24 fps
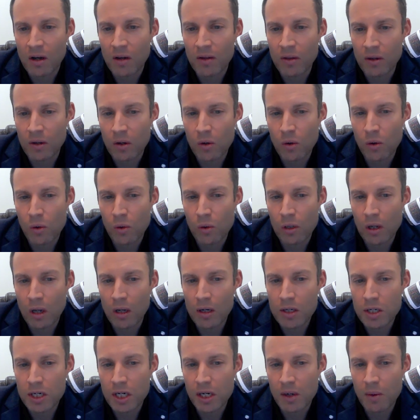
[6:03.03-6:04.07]
on the
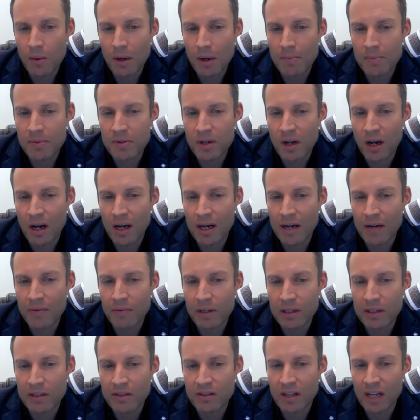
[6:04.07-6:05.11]
CoreLogic website, and
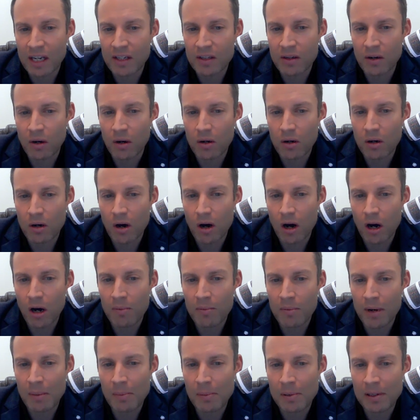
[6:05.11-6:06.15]

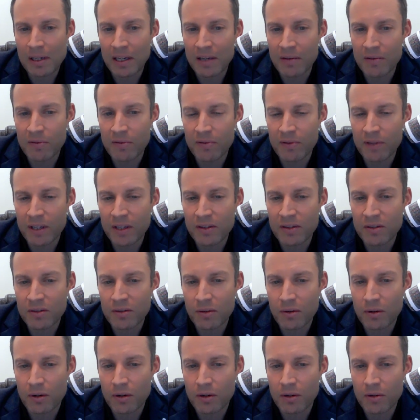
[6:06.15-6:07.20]
realestate.com, I believe, feeds
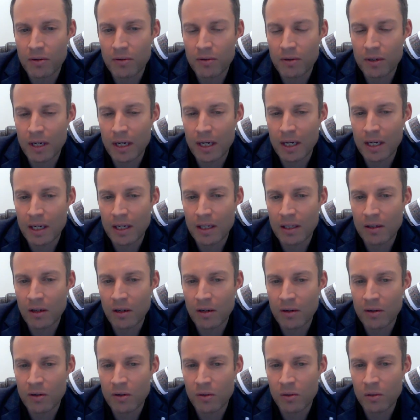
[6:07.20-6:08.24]
through a
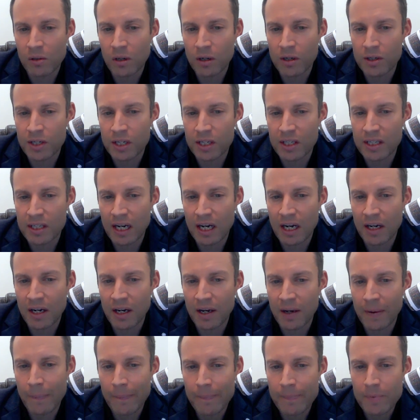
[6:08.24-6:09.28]
lot of CoreLogic
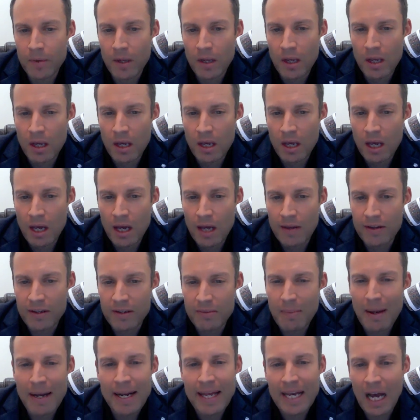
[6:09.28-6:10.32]
data. And
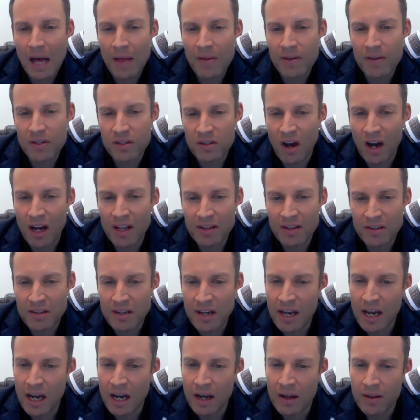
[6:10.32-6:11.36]
there's many other sites
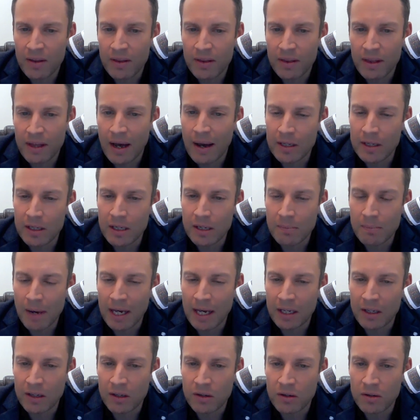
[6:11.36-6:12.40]
now that you can
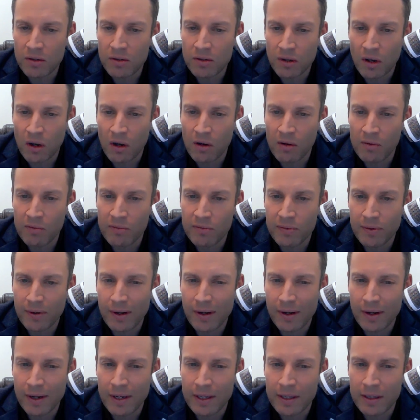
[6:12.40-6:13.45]
make use of.
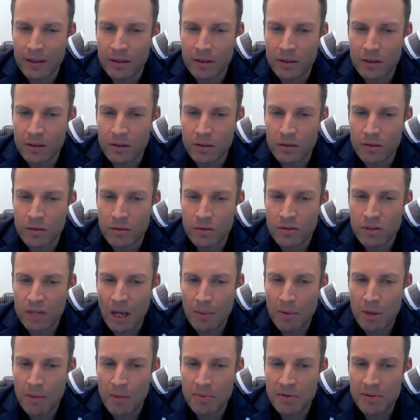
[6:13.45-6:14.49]
I use
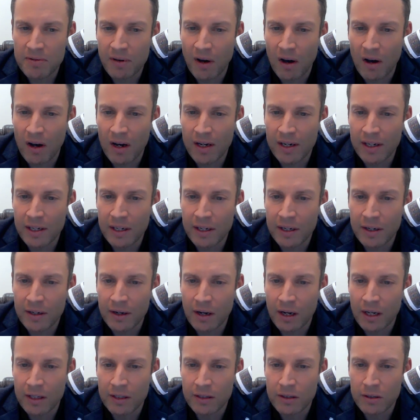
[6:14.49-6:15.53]
Suburbs
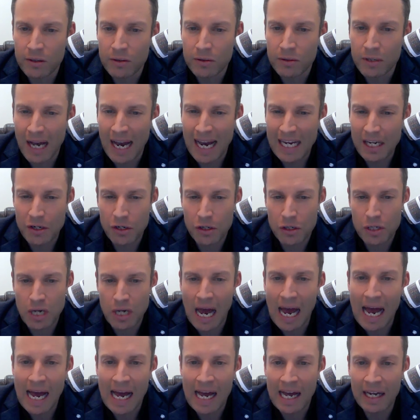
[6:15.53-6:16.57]
Finder, I use
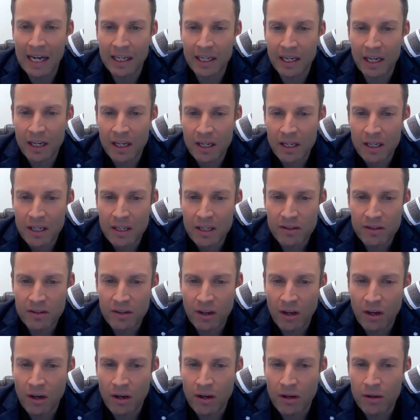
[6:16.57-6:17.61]
HTag,
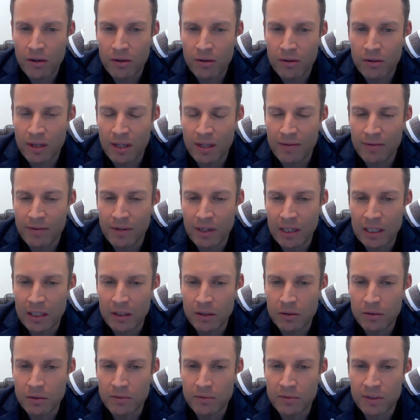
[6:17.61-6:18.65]
so they're really
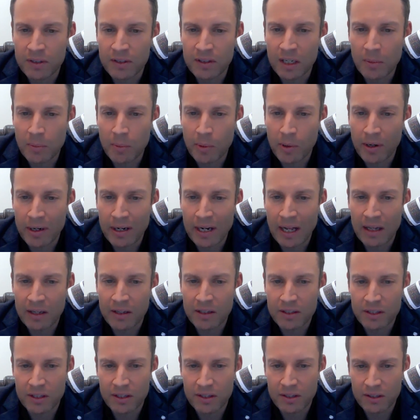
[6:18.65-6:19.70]
good for deeper
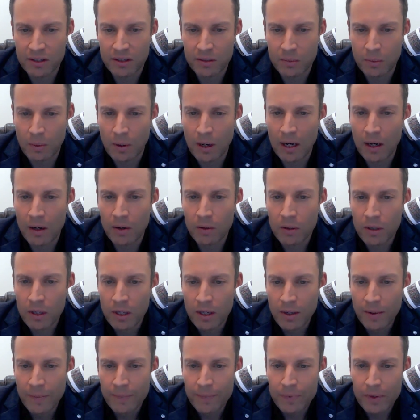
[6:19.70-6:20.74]
analysis as well.
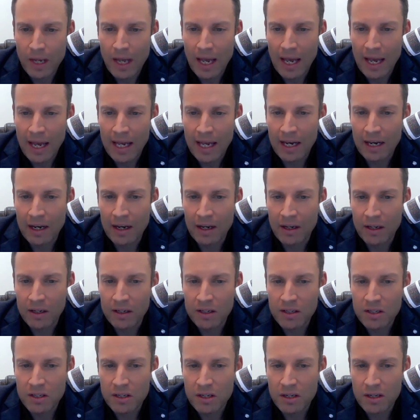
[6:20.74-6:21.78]

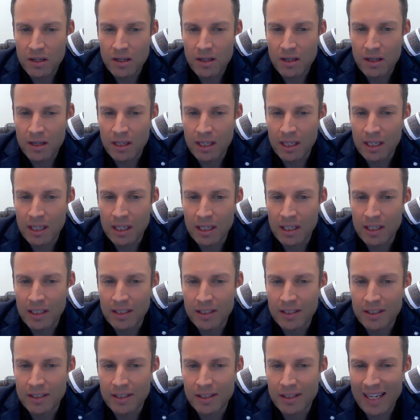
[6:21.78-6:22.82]
And
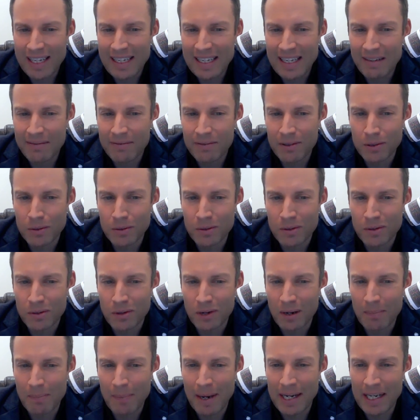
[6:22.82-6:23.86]
the high-level
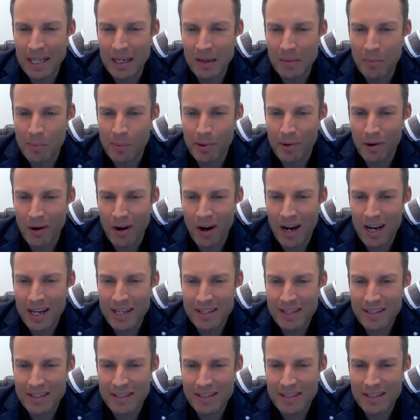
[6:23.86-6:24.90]
sort of median
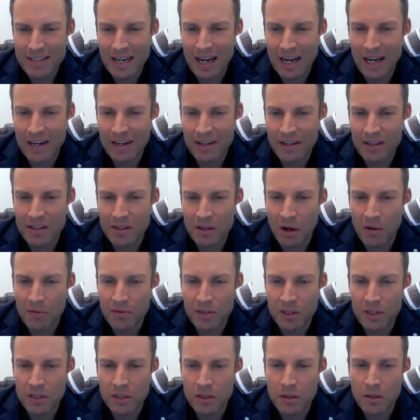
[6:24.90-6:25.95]
price data is
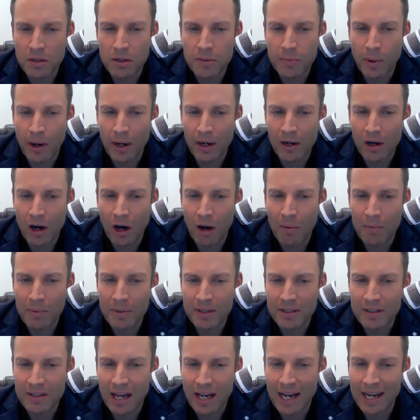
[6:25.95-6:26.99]
often used by
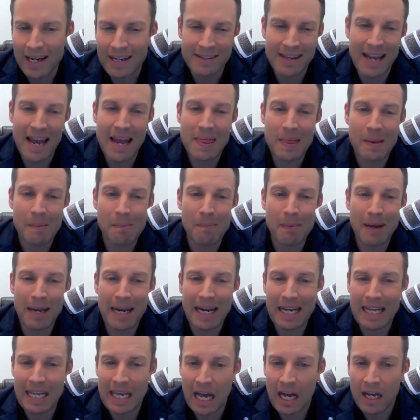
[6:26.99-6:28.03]
commentators and the
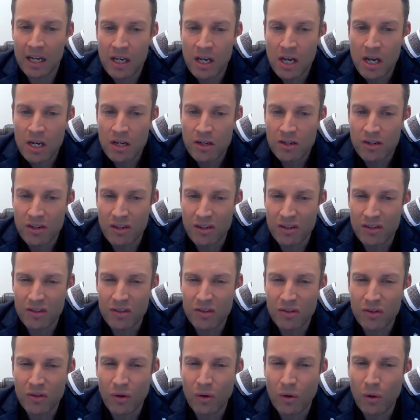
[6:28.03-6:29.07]
media to
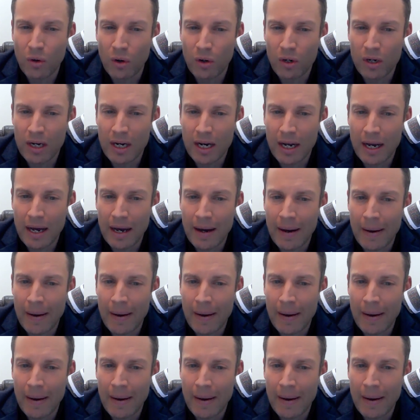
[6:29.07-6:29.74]
distort